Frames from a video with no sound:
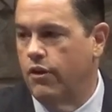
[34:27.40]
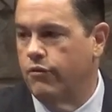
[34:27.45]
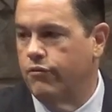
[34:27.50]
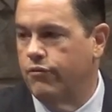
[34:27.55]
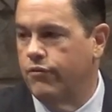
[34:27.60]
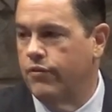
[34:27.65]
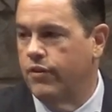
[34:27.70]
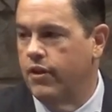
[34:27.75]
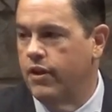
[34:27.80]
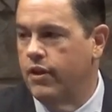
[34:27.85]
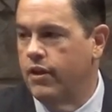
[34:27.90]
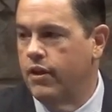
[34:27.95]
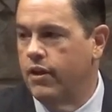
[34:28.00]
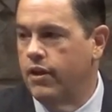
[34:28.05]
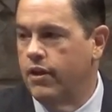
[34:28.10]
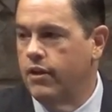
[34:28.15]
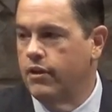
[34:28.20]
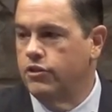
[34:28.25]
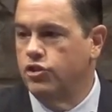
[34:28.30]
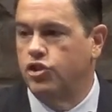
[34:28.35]
Should I
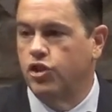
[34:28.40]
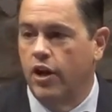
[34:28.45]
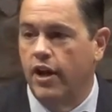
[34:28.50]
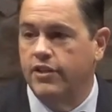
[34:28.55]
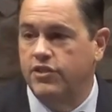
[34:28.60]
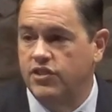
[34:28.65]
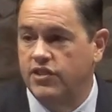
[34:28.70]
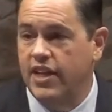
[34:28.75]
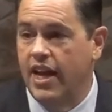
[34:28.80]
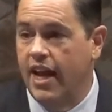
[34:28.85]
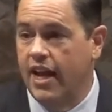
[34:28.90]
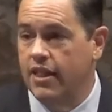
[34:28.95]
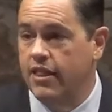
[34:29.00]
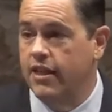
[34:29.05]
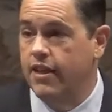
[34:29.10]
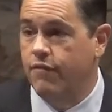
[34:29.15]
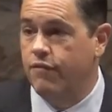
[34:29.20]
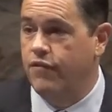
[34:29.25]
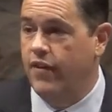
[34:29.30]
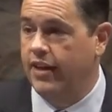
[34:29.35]
stay in the effective
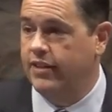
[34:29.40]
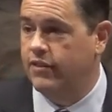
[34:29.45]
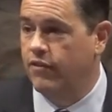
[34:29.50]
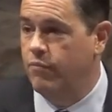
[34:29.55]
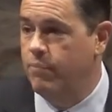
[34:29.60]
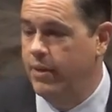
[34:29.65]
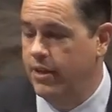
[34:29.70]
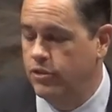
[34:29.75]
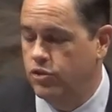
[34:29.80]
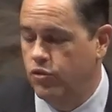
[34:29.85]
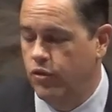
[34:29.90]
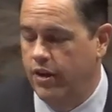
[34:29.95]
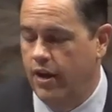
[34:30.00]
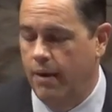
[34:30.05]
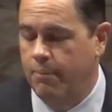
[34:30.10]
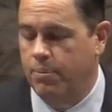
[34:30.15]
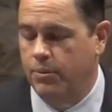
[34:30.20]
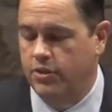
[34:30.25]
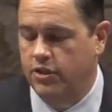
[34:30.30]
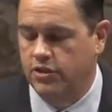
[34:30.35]
ministry I'm participating
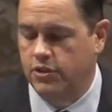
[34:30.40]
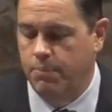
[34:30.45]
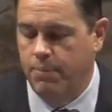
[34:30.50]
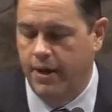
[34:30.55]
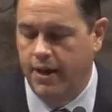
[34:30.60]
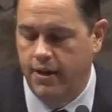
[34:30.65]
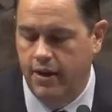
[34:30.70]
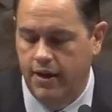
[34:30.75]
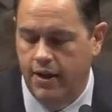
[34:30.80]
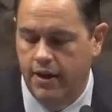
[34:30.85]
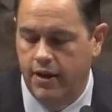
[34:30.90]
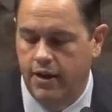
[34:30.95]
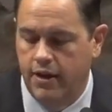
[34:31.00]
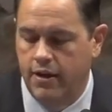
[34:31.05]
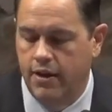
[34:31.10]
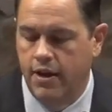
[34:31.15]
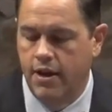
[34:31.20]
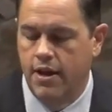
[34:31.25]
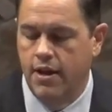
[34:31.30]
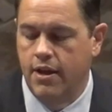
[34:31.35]
in in
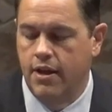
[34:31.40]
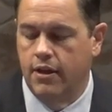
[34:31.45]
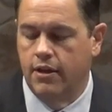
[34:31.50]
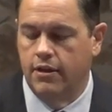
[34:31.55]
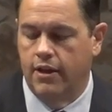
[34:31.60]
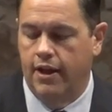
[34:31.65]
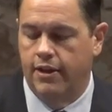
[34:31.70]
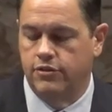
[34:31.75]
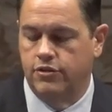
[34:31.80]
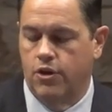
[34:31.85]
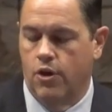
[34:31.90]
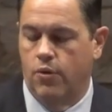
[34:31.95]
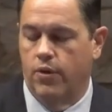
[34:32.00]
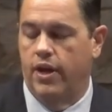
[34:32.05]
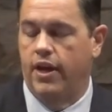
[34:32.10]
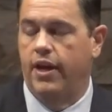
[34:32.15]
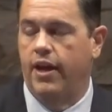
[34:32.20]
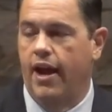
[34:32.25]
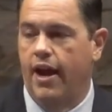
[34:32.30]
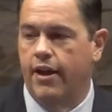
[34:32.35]
Glasgow? He had a
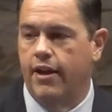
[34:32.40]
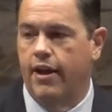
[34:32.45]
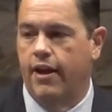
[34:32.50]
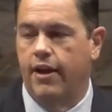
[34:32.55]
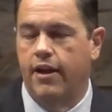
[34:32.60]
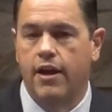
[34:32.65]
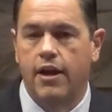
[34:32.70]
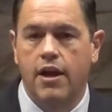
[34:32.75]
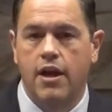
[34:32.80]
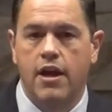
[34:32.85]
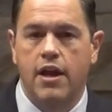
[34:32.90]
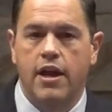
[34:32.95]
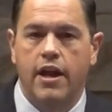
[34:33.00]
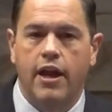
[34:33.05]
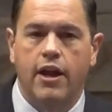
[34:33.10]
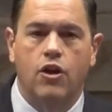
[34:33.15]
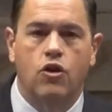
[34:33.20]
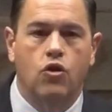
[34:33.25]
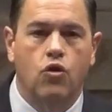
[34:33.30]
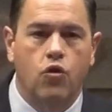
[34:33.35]
incredibly
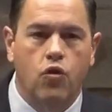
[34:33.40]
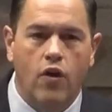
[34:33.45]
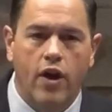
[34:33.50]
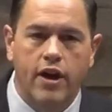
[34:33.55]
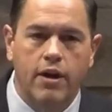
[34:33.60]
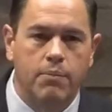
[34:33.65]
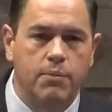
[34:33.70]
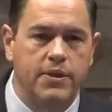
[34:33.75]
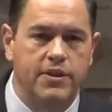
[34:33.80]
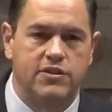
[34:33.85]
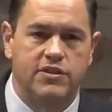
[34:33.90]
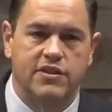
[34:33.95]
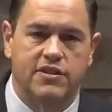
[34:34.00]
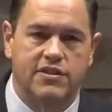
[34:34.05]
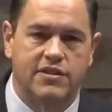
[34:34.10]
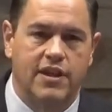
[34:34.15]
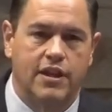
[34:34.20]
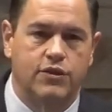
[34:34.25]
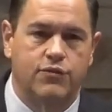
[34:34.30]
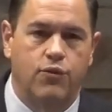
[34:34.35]
successful ministry
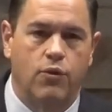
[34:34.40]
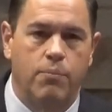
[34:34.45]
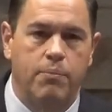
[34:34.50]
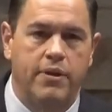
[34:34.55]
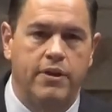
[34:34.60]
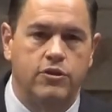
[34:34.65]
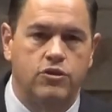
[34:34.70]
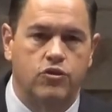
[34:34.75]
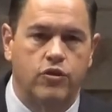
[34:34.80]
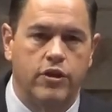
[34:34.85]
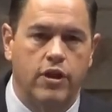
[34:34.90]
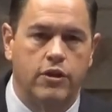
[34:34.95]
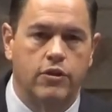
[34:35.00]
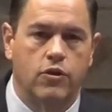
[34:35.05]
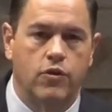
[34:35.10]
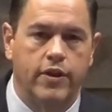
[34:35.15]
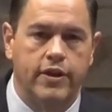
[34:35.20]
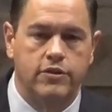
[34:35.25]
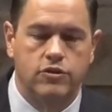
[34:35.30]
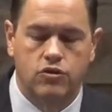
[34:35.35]
on Green Street in
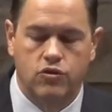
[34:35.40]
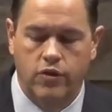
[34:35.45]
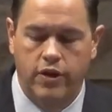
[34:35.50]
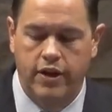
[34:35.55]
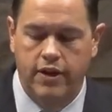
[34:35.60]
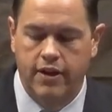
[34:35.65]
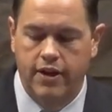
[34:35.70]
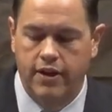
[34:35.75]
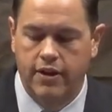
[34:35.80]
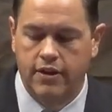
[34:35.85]
Glasgow.